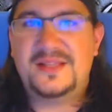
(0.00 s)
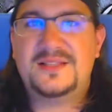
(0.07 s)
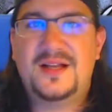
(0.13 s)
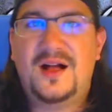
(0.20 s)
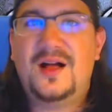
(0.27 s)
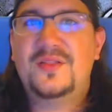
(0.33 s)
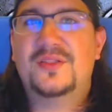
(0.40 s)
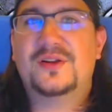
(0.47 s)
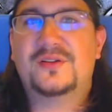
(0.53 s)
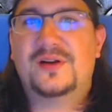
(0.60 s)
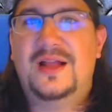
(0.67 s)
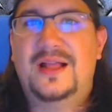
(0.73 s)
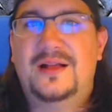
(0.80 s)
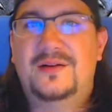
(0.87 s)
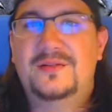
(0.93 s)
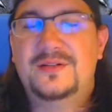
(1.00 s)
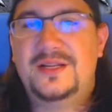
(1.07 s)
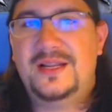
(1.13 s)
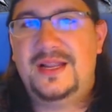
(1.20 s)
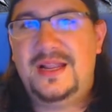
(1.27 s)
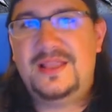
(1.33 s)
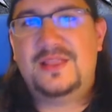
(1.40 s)
on the
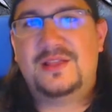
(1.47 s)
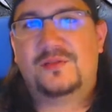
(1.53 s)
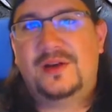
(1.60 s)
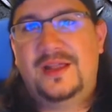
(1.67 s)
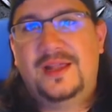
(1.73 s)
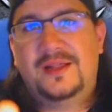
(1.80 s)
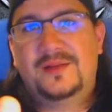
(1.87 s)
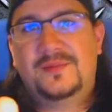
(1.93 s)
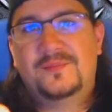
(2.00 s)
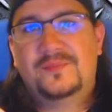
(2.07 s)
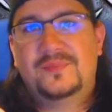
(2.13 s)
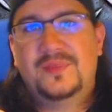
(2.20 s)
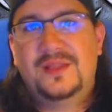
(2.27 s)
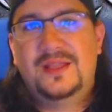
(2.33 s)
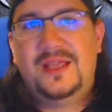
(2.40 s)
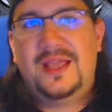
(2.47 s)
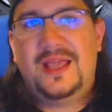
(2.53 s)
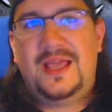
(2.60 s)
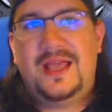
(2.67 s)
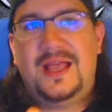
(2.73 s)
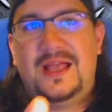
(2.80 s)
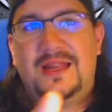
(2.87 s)
ground in the ring,
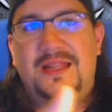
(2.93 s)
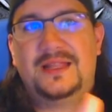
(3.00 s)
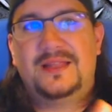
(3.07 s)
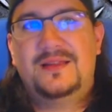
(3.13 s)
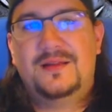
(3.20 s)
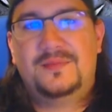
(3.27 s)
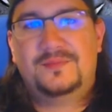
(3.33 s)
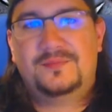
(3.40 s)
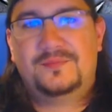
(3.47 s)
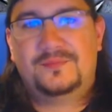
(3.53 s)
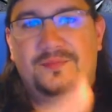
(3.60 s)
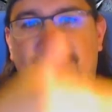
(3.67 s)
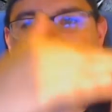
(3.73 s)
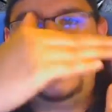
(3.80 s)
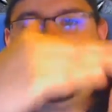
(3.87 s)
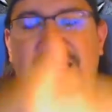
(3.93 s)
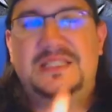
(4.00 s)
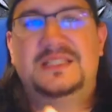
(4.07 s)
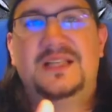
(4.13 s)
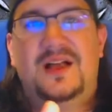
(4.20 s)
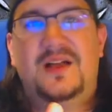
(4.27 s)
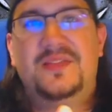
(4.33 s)
and
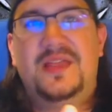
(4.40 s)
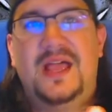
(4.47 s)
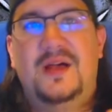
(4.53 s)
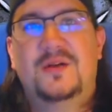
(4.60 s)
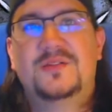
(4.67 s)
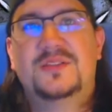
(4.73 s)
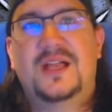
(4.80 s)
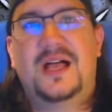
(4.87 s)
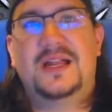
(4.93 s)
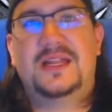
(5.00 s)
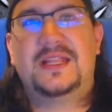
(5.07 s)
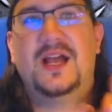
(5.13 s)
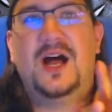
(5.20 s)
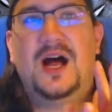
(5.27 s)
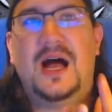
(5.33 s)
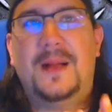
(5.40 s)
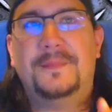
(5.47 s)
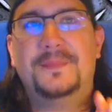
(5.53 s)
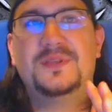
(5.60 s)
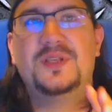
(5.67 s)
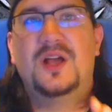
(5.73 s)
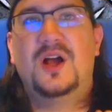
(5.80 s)
Nese is on the outside. He
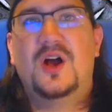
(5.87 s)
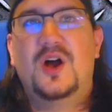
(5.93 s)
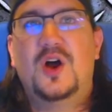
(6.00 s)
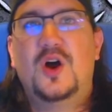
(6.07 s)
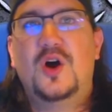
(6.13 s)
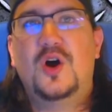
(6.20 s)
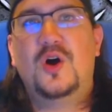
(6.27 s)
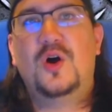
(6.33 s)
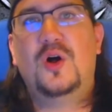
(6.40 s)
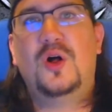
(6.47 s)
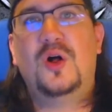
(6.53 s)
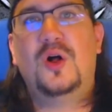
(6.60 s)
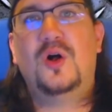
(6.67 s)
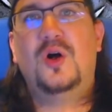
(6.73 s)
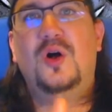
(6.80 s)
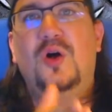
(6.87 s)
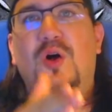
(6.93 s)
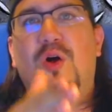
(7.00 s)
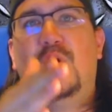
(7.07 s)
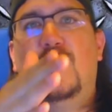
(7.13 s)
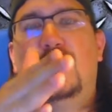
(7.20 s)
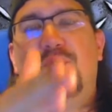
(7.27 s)
hops
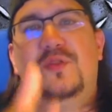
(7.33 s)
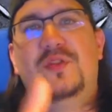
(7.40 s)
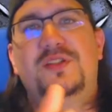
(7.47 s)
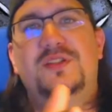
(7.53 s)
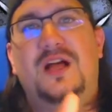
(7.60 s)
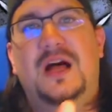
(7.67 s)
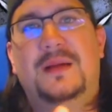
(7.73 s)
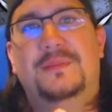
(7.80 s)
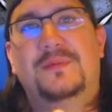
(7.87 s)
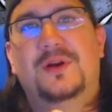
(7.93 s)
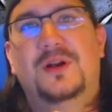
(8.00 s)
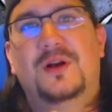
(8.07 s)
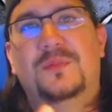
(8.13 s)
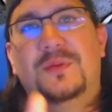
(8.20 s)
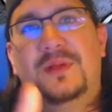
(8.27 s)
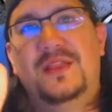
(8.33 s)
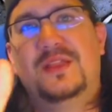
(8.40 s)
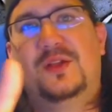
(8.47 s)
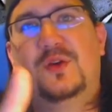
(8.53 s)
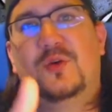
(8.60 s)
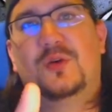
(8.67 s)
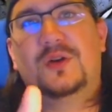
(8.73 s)
over the top rope in
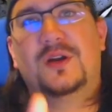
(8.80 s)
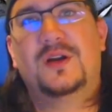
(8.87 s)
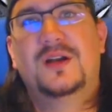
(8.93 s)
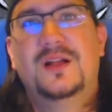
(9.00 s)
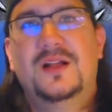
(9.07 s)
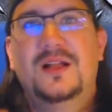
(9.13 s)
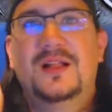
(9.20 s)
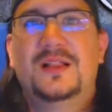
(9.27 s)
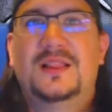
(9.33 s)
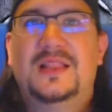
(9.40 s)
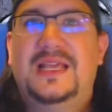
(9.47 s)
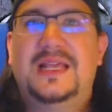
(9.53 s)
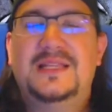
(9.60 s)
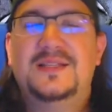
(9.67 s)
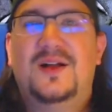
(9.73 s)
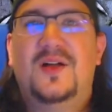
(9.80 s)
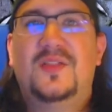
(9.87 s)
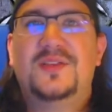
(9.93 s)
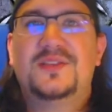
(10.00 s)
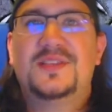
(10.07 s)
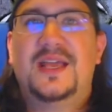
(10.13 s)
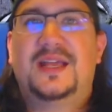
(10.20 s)
the corner, lands
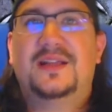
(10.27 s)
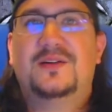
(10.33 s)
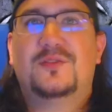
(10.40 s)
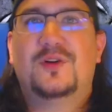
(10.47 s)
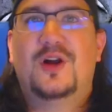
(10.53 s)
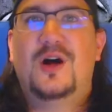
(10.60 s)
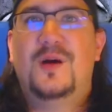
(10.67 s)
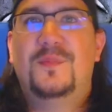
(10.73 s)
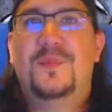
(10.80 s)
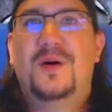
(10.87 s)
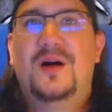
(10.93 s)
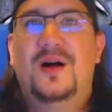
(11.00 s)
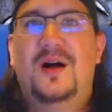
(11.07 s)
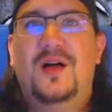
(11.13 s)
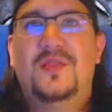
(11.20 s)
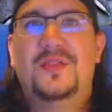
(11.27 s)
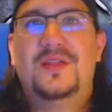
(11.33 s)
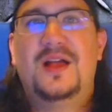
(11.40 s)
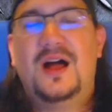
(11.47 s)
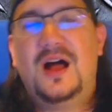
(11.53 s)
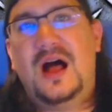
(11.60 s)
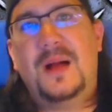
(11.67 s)
on the second rope on
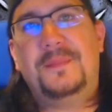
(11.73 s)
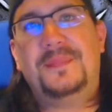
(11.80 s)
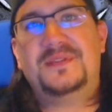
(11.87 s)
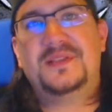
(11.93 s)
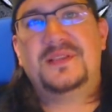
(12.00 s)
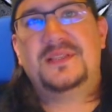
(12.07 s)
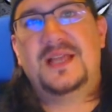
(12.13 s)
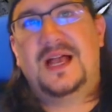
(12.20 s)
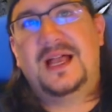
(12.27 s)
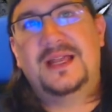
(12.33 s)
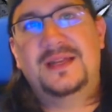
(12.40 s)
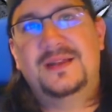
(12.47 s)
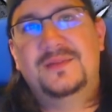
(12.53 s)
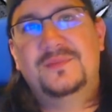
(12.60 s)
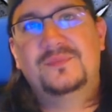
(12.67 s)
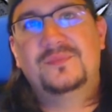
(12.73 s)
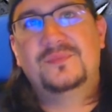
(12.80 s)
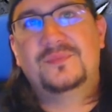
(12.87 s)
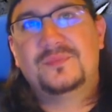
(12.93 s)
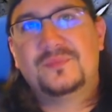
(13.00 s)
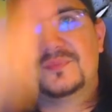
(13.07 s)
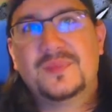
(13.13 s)
the opposite side,
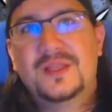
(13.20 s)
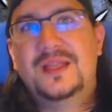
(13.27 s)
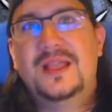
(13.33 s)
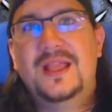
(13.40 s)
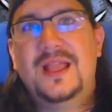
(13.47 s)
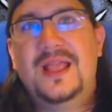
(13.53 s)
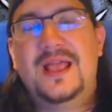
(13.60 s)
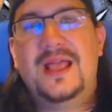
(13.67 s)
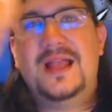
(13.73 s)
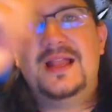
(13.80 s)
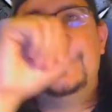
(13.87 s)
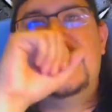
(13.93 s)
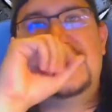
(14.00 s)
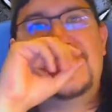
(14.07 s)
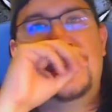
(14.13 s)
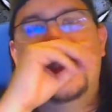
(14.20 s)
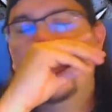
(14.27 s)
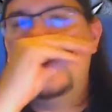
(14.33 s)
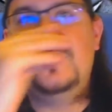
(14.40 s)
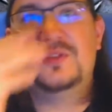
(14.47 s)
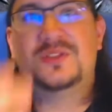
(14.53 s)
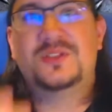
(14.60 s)
and does a
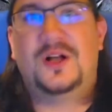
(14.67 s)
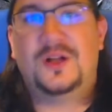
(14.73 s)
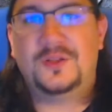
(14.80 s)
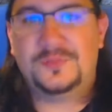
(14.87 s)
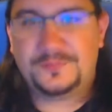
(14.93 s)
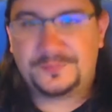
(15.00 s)
moonsault.